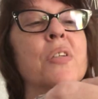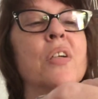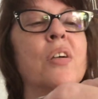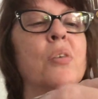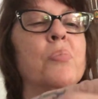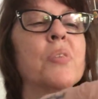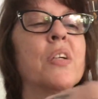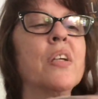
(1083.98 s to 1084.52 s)
I
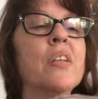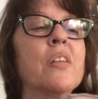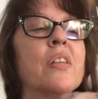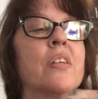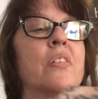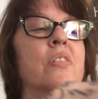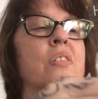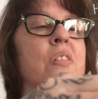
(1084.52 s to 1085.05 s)
complicate
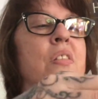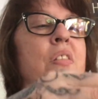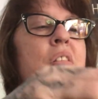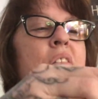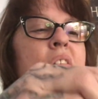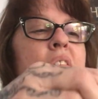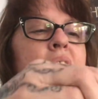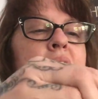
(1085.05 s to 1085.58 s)
things
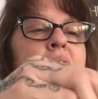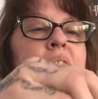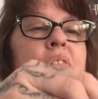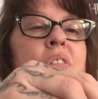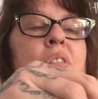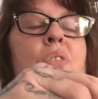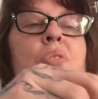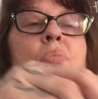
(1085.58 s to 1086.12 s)
that are
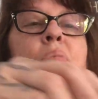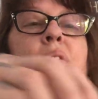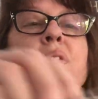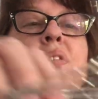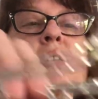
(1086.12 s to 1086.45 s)
so much